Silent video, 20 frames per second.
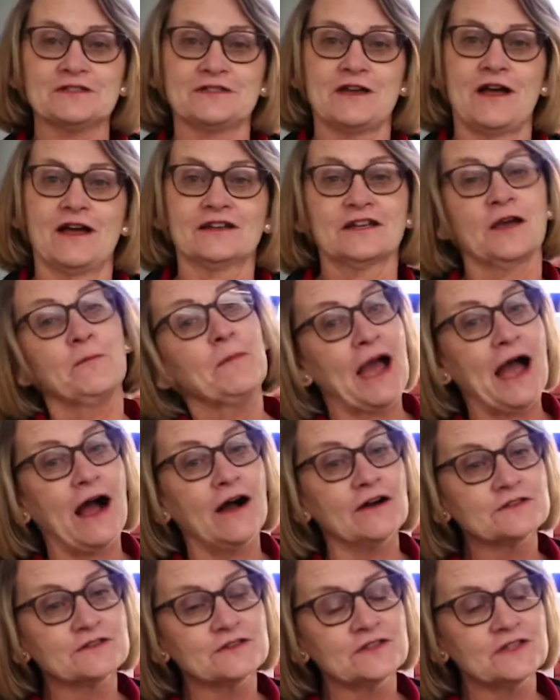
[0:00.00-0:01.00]
to talk
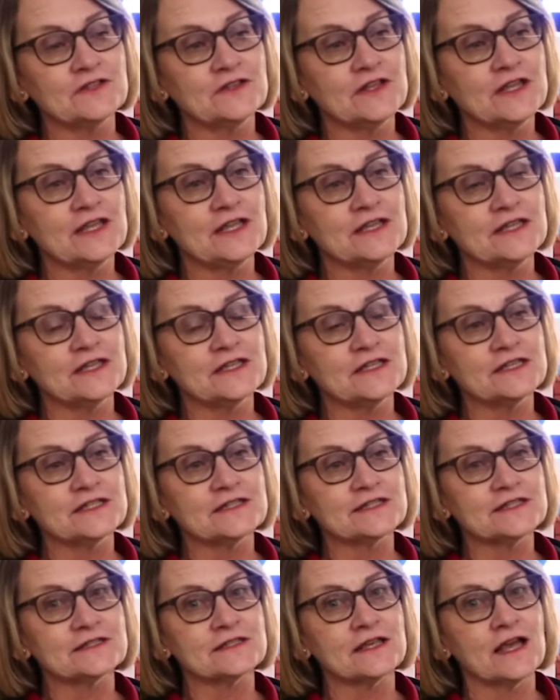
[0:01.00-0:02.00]
about is